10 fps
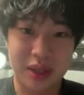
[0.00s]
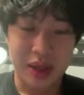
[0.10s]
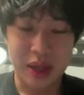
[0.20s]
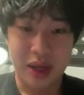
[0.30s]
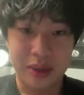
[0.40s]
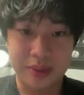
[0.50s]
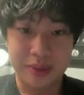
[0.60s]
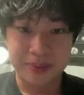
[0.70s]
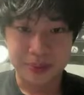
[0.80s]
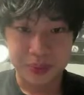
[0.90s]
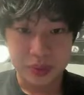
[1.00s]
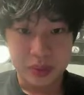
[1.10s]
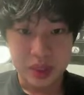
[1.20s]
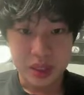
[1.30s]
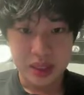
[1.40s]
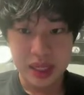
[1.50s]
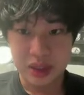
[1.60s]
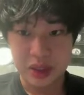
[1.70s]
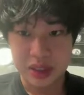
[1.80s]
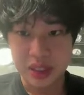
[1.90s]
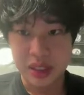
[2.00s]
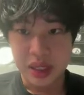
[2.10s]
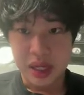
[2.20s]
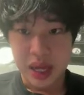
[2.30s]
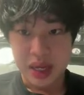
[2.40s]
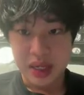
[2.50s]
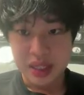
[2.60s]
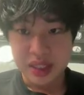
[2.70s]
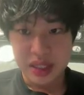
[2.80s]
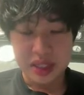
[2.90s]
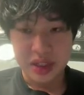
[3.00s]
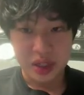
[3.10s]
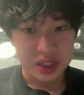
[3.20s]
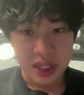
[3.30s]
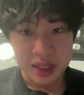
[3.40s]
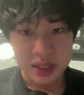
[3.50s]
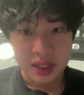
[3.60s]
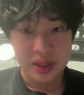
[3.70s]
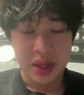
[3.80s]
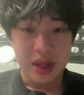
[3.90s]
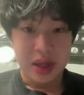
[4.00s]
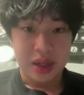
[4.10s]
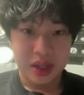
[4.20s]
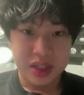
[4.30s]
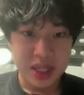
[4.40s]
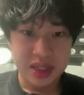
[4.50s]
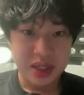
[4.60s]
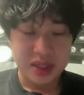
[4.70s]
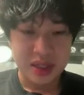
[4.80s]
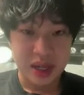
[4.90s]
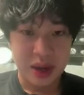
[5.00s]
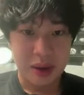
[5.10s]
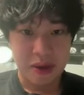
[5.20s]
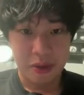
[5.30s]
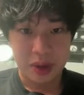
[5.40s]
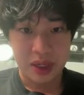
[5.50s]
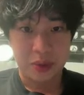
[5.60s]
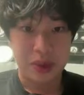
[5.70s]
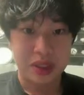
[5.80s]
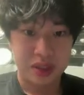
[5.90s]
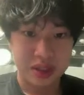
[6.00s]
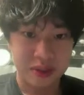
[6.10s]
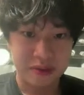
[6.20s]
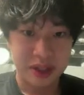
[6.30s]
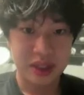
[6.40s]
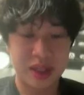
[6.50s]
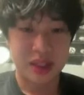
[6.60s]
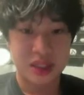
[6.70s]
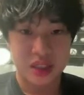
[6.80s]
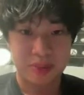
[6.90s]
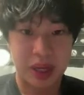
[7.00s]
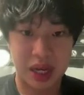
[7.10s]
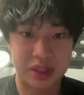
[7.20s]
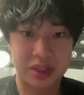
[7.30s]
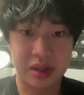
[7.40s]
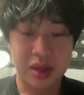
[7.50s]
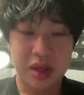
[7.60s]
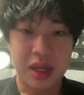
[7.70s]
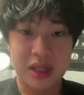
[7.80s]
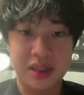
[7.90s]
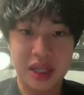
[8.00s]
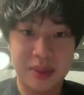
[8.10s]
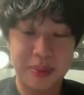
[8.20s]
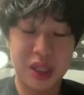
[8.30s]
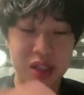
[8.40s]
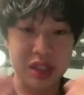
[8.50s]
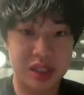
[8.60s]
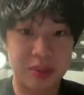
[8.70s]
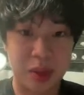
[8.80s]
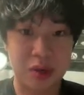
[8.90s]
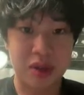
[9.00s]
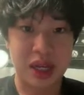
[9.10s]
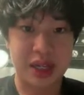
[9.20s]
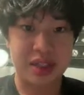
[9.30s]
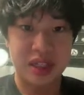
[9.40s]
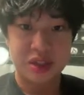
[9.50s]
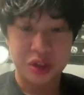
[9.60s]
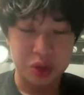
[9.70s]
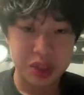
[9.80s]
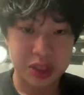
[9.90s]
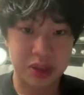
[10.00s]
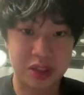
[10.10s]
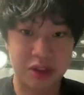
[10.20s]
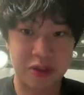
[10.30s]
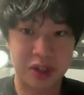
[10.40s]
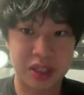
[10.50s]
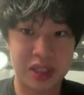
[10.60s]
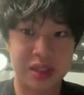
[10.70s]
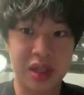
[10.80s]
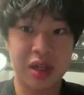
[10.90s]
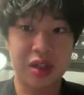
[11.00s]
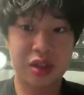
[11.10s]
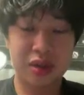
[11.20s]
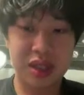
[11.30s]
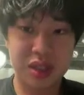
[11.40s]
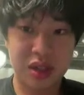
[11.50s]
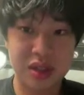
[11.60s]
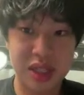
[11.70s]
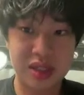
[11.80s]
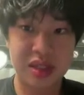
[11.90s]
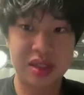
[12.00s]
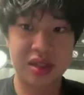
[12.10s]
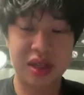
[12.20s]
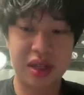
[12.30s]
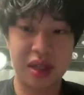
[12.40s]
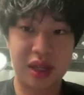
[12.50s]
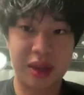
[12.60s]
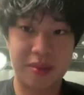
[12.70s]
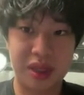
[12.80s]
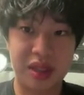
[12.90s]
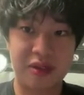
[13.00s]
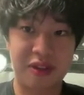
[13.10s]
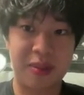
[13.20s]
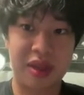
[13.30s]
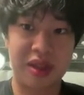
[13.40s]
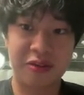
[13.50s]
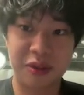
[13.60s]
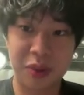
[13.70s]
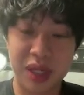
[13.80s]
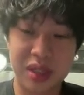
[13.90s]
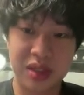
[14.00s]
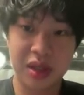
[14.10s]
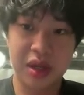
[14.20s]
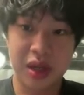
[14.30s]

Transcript: um, technology. And next, there's consensus. Consensus is how everyone agrees on something, then this is passed. Instead, because it's democratized, there's no centralized authorities, so this consensus can be developed in different ways.